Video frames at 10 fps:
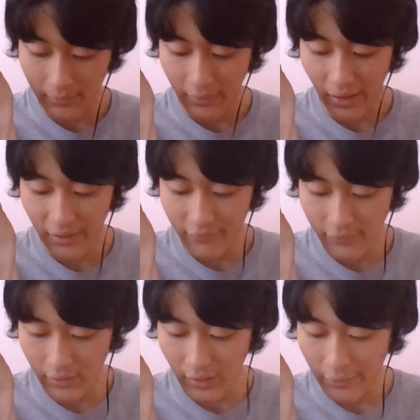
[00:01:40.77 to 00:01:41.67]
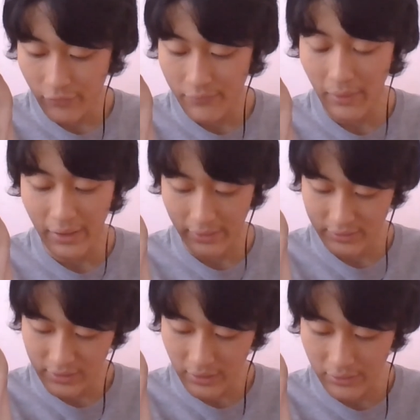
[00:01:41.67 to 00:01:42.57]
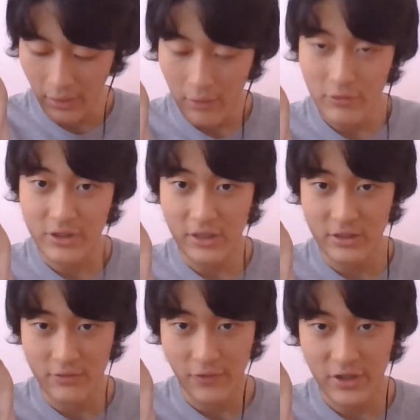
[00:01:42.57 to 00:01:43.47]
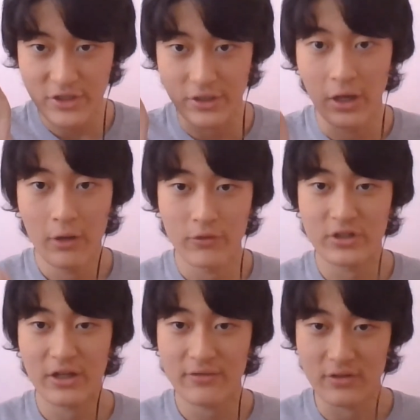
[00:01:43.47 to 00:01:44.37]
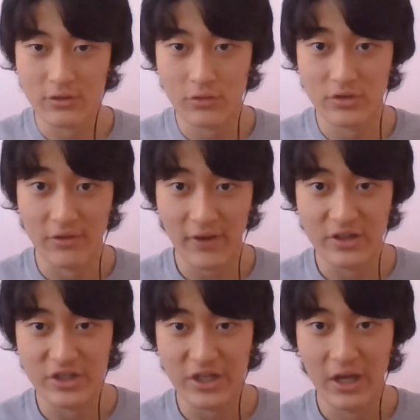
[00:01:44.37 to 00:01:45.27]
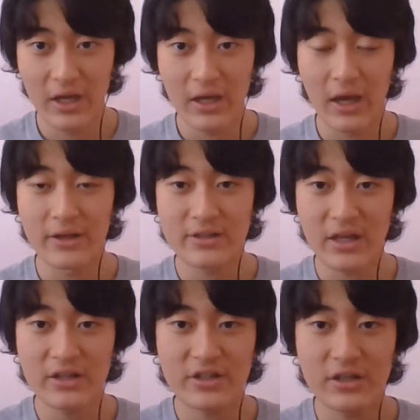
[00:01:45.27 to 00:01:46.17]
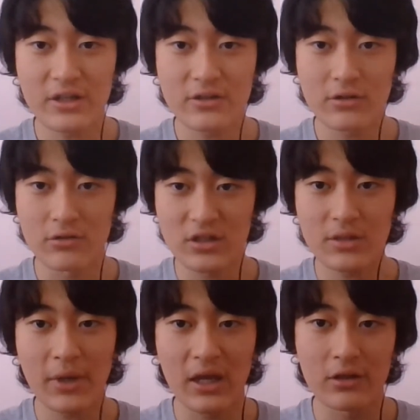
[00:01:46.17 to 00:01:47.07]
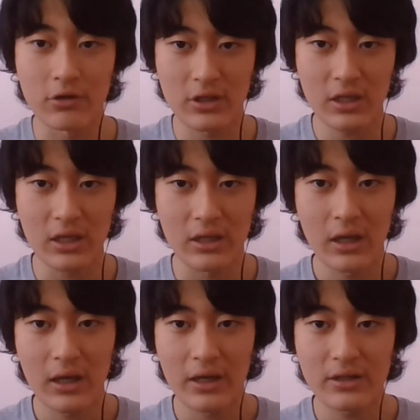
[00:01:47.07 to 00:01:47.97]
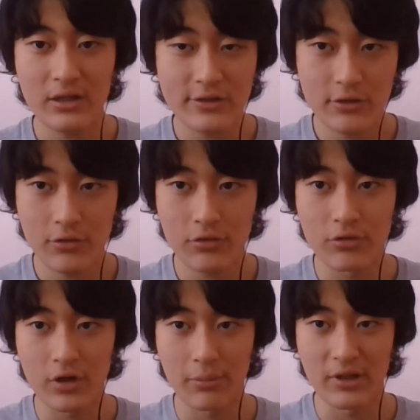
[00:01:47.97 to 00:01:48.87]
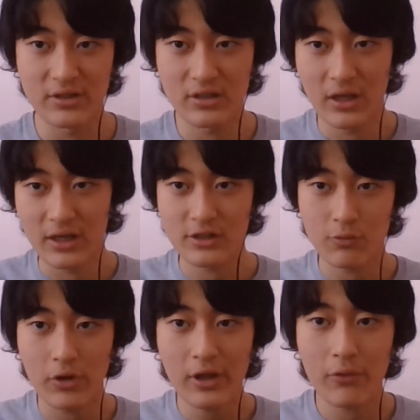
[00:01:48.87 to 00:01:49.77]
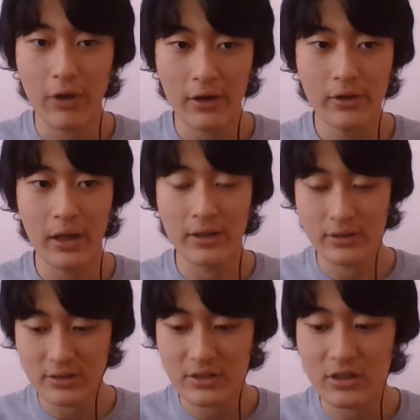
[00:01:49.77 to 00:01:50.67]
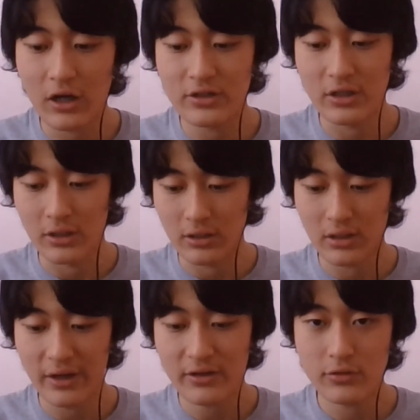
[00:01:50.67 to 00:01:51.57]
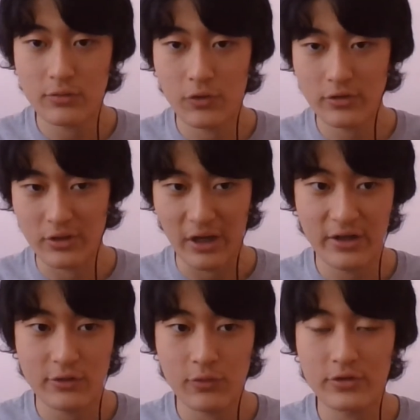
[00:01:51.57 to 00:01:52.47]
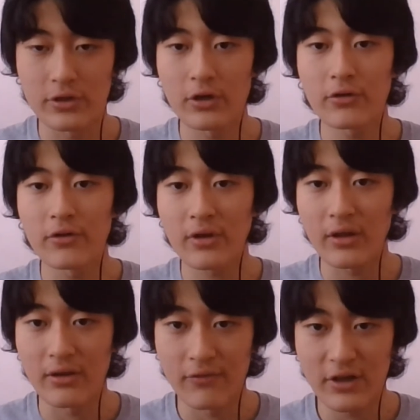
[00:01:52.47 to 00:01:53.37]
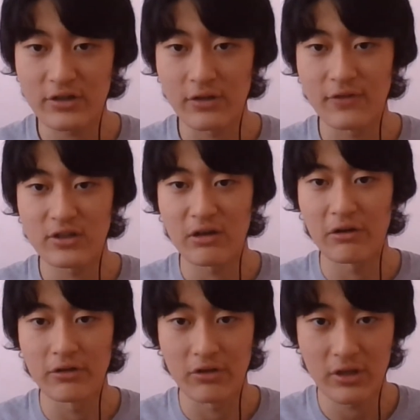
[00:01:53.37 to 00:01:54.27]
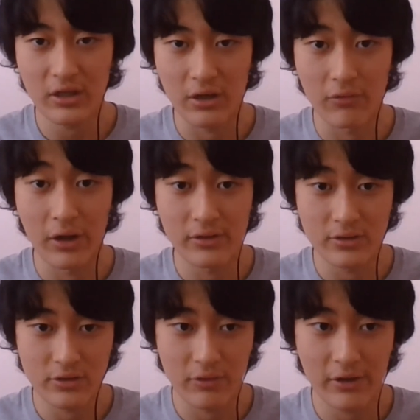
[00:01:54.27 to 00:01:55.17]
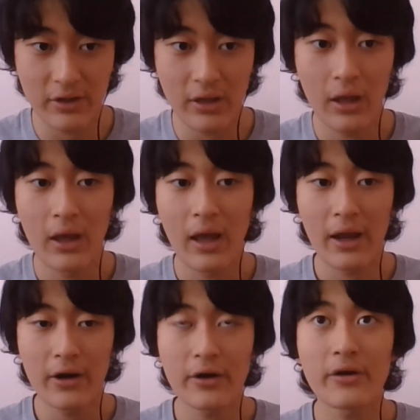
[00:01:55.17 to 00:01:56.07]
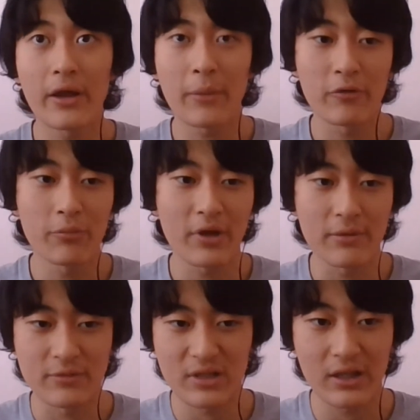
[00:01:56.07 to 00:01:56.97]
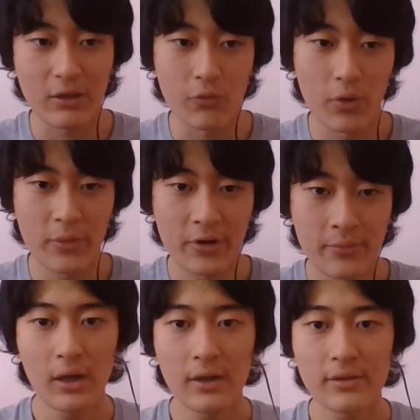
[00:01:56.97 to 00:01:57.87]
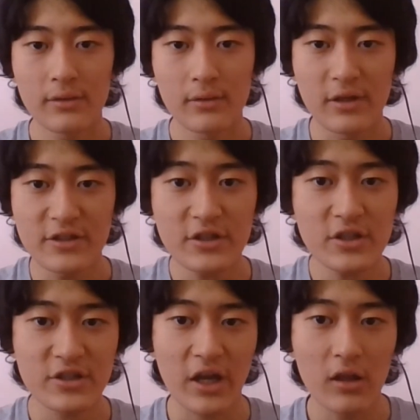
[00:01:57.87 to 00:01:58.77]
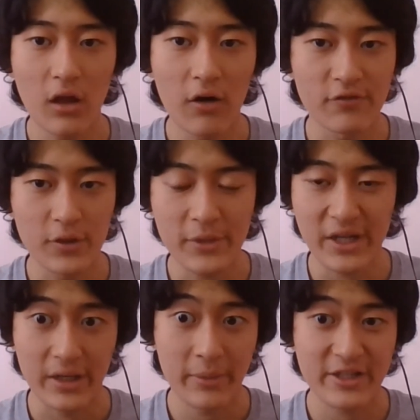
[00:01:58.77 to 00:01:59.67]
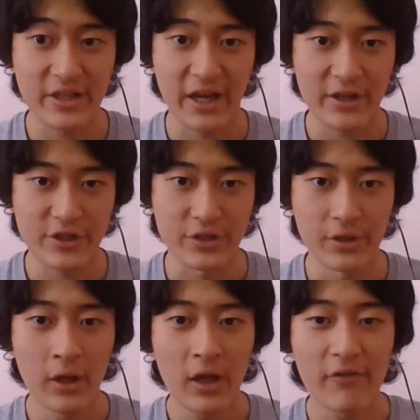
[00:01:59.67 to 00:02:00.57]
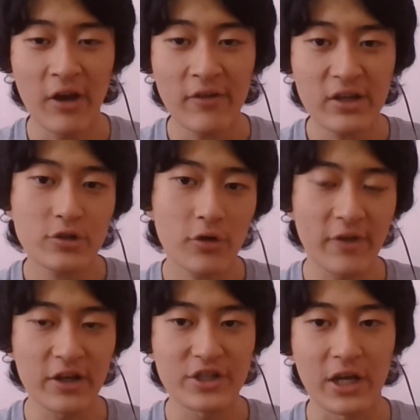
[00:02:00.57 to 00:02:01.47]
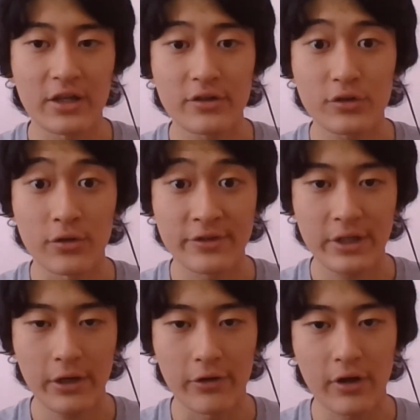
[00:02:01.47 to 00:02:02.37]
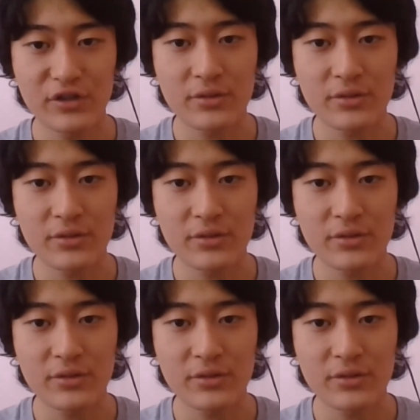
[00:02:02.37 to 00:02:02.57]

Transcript: have collide with my skin, which causes friction, which gives a source of energy. And this energy needs to dissipate into heat, and it does so through turbulence. It's swirling around, and this is causing tinier swirls until it can eventually fizzle out into heat around the surrounding air, and my room becomes slightly warmer. This is the second law of thermodynamics in action. If you have any sort of energy at any sort of scale, it causes